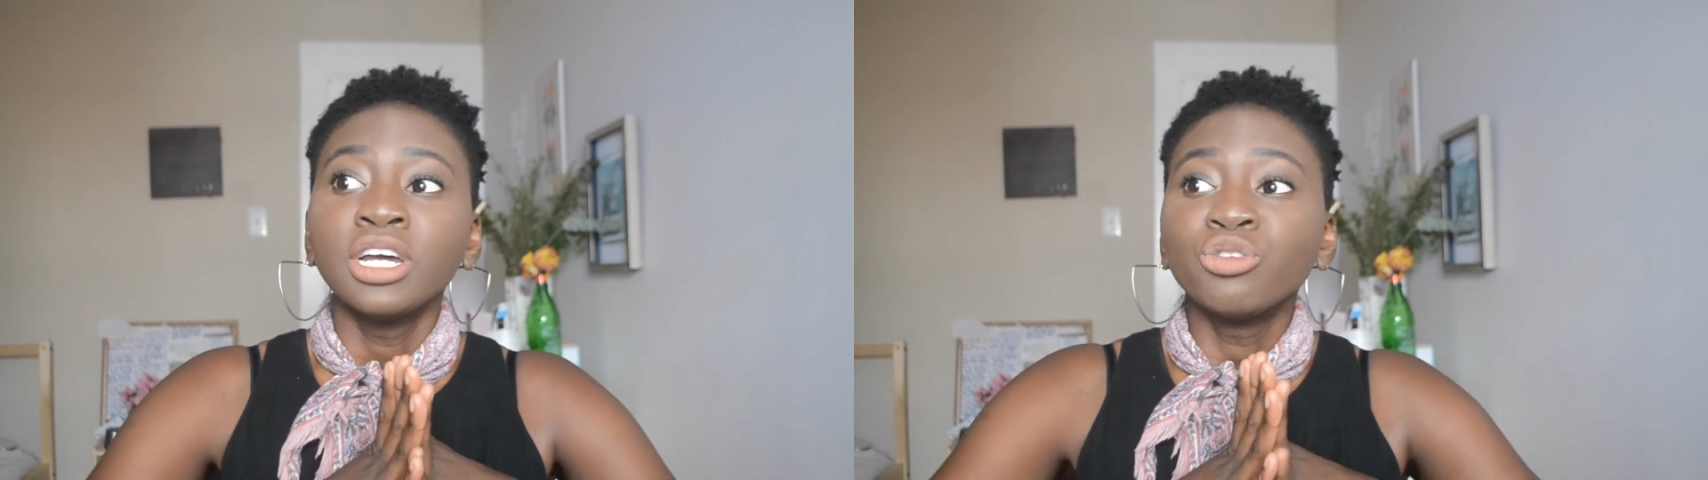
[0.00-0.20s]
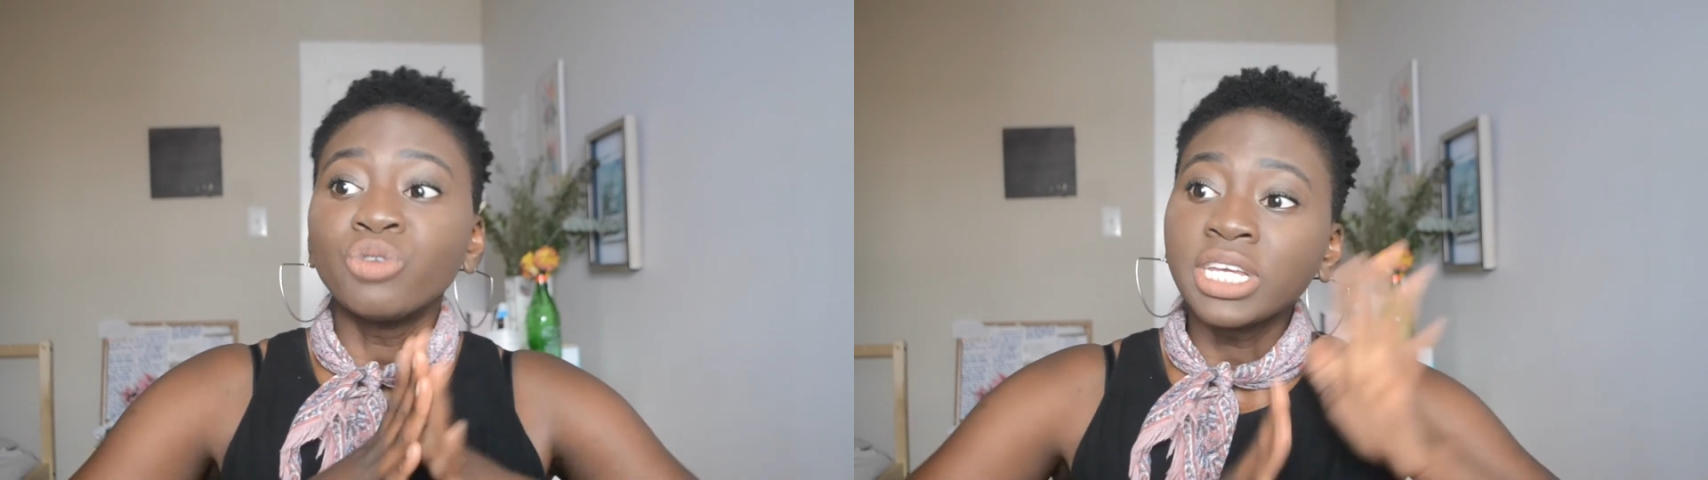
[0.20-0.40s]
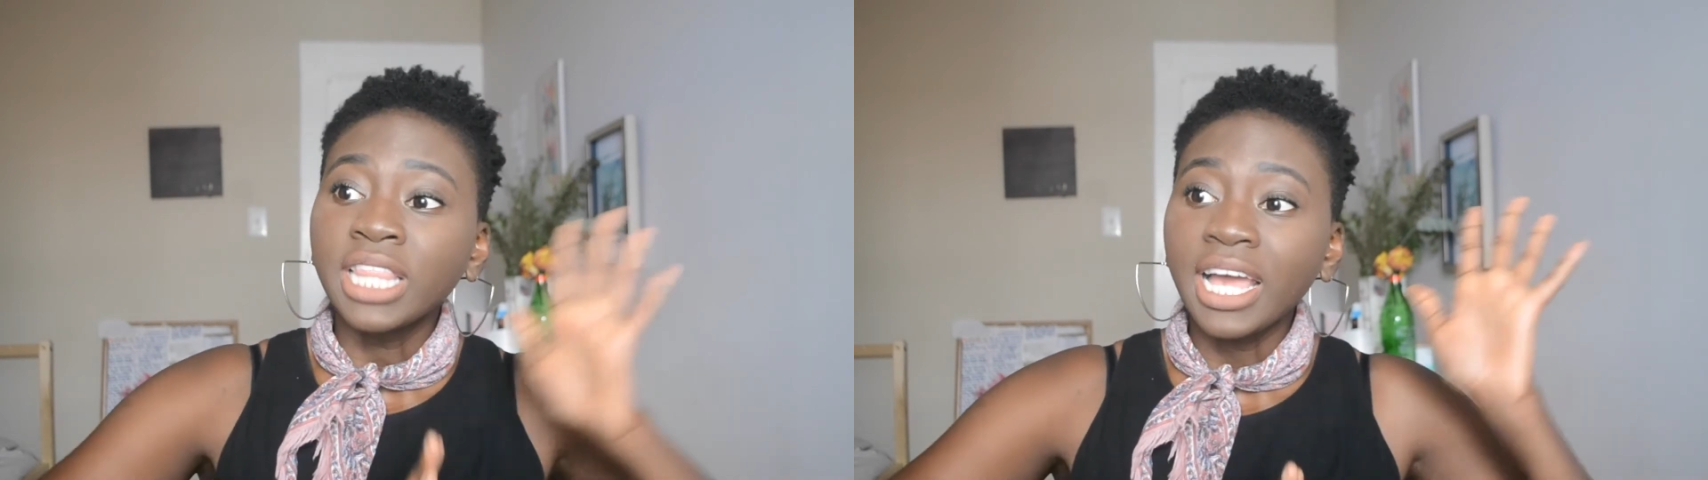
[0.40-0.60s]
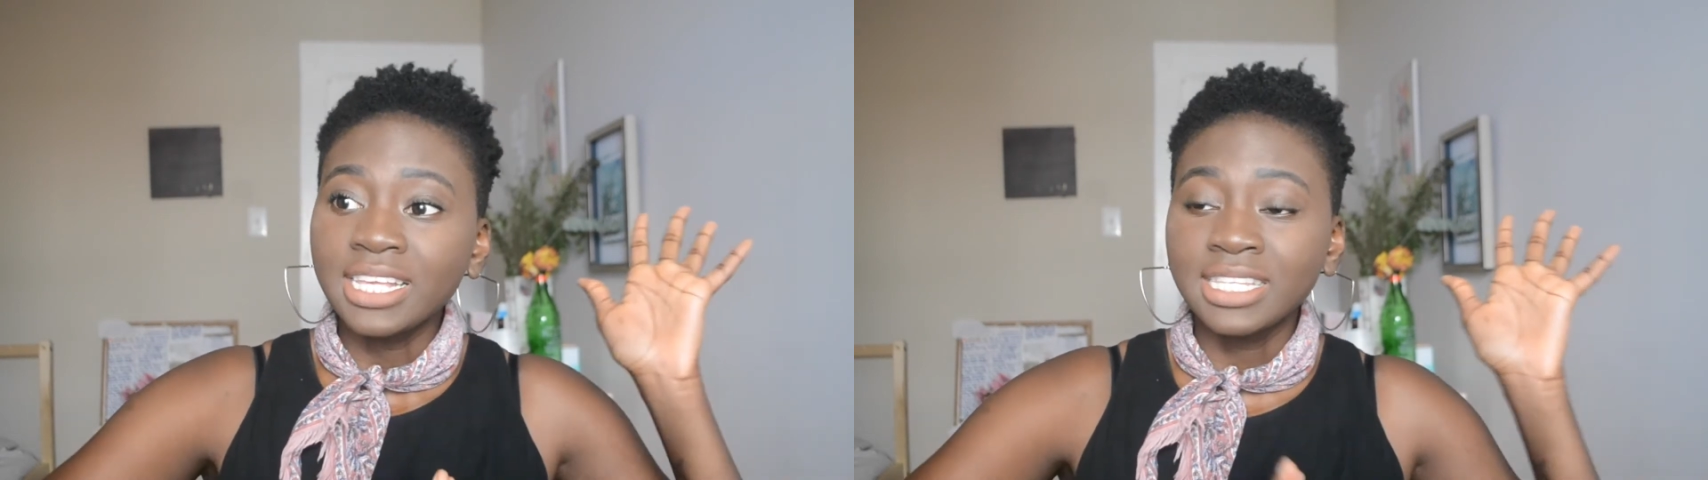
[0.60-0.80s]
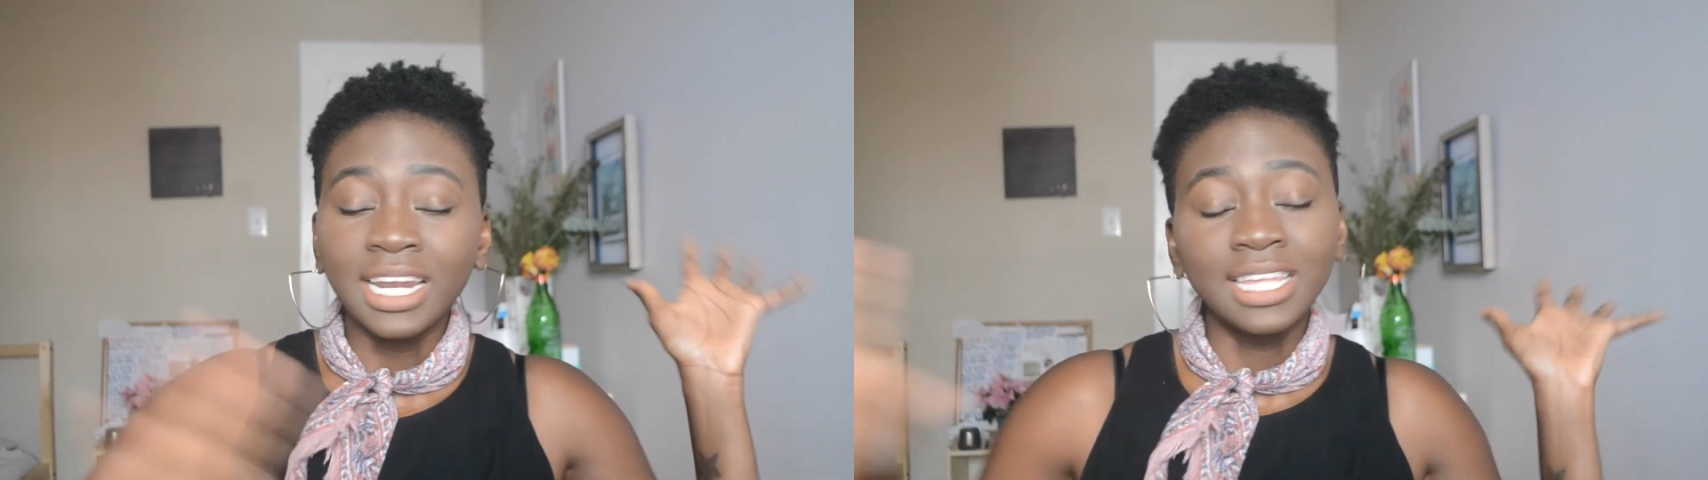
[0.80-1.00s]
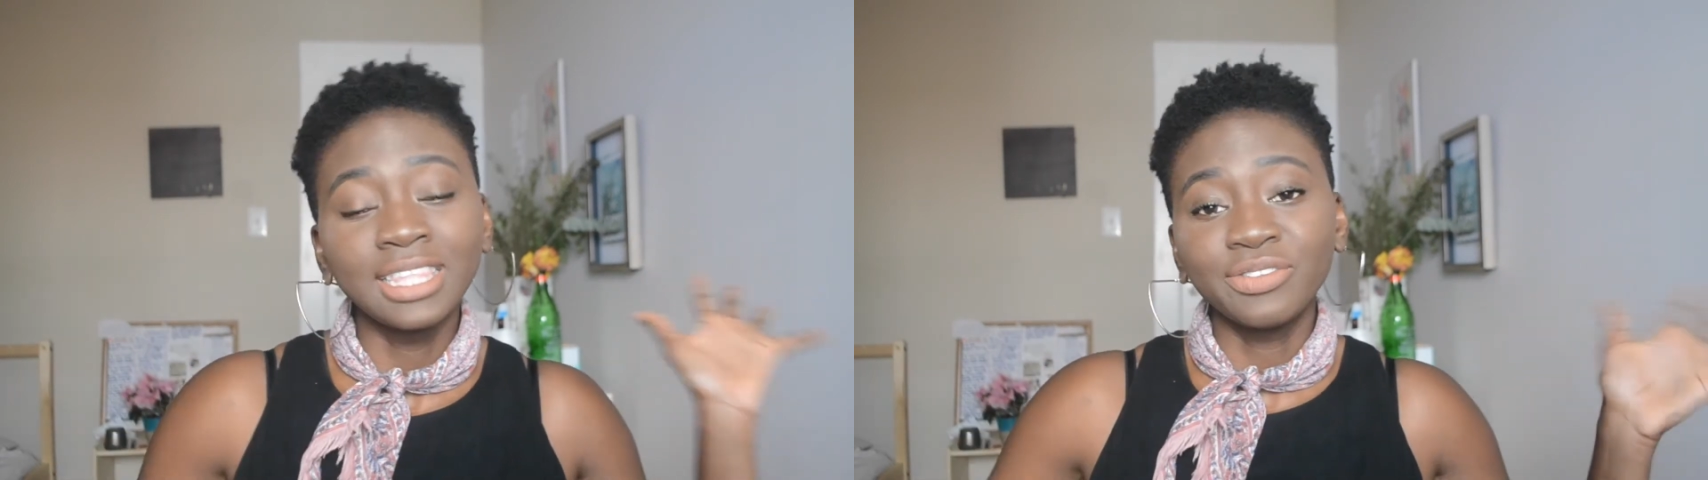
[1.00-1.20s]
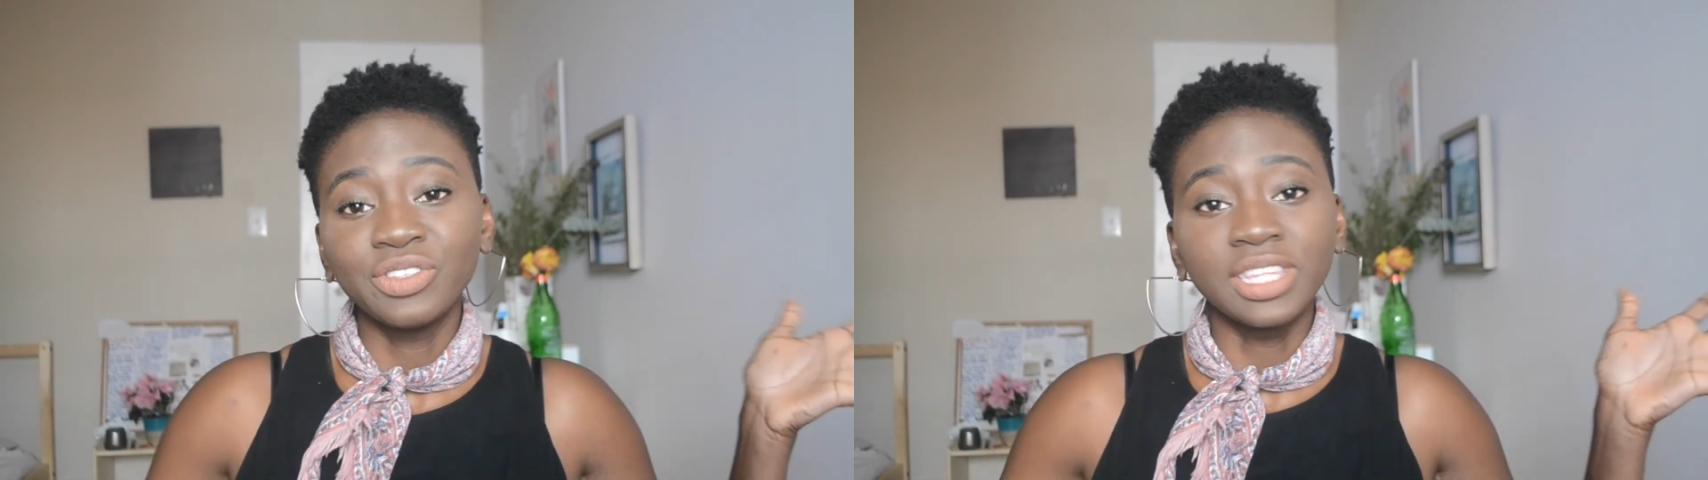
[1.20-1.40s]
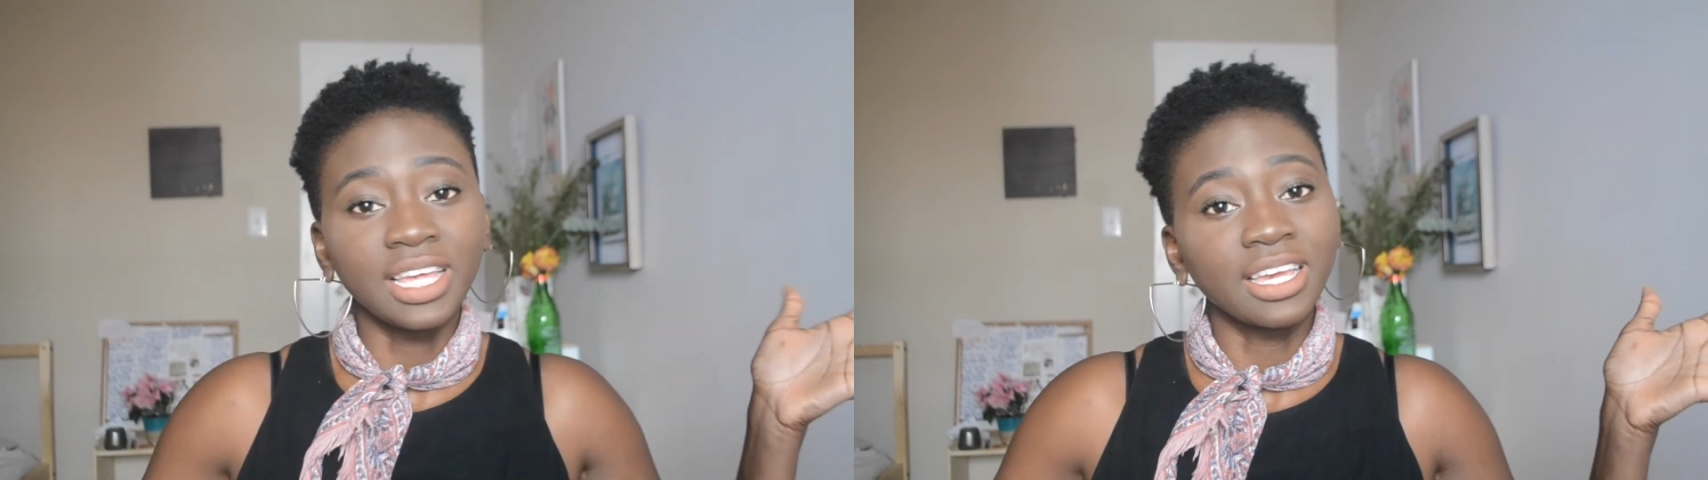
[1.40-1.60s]
realize that I lived
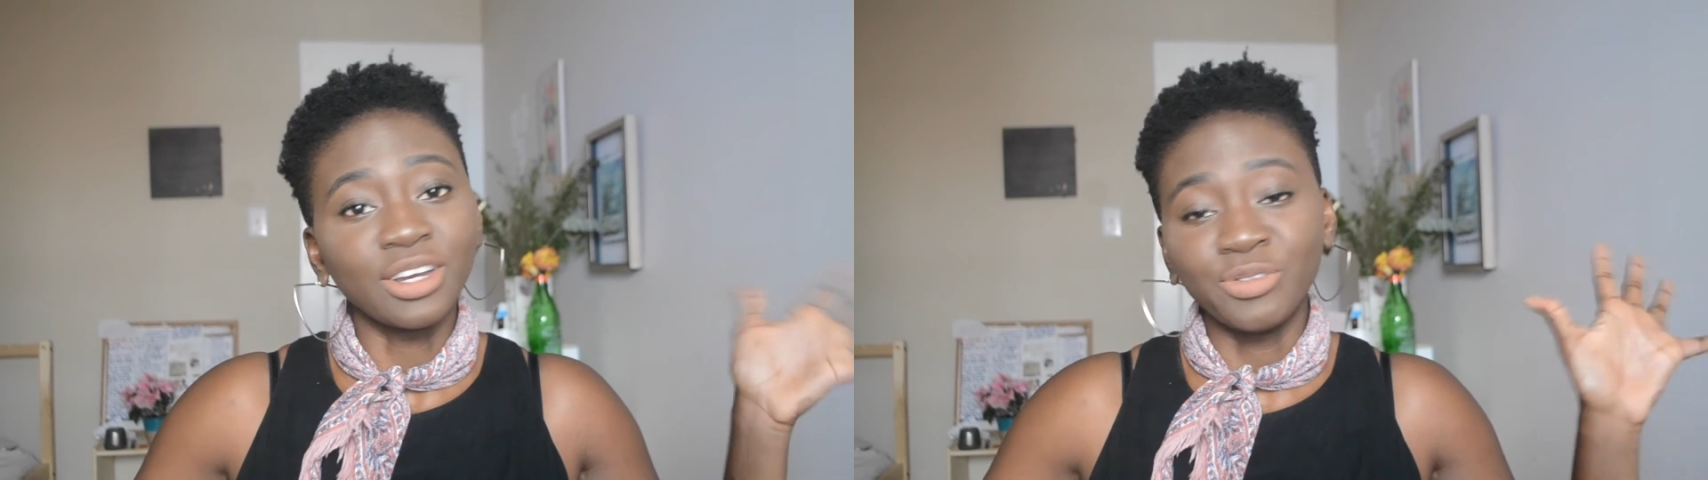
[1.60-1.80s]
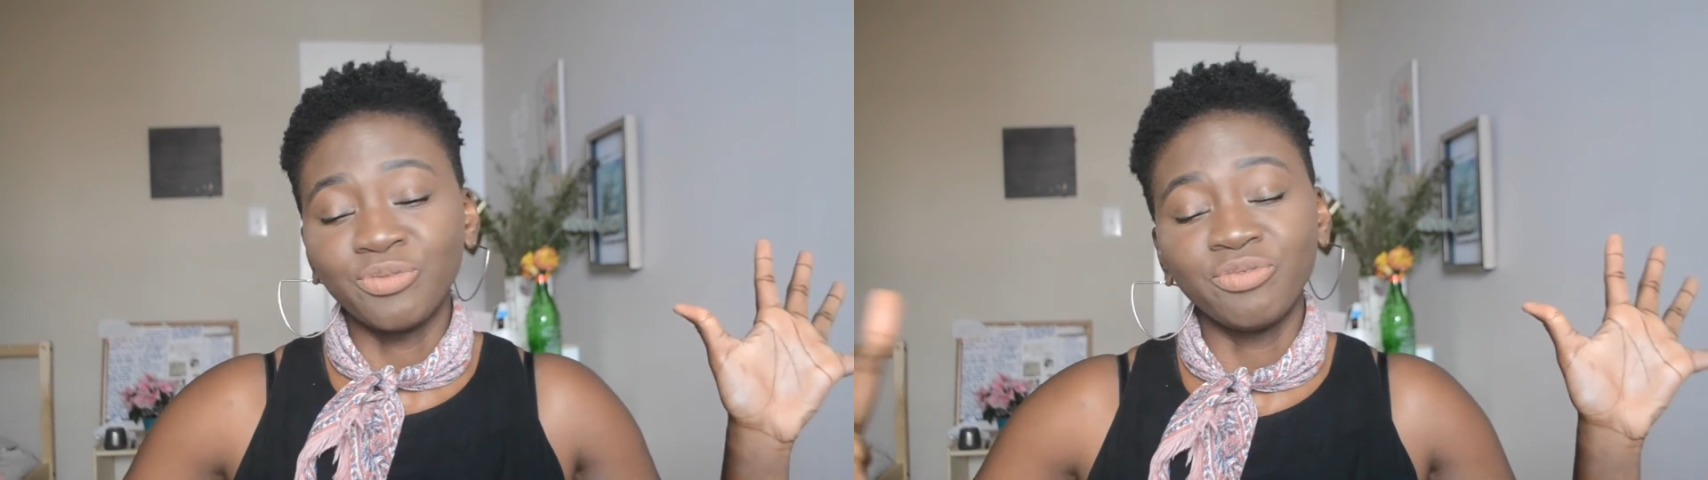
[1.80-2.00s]
in like a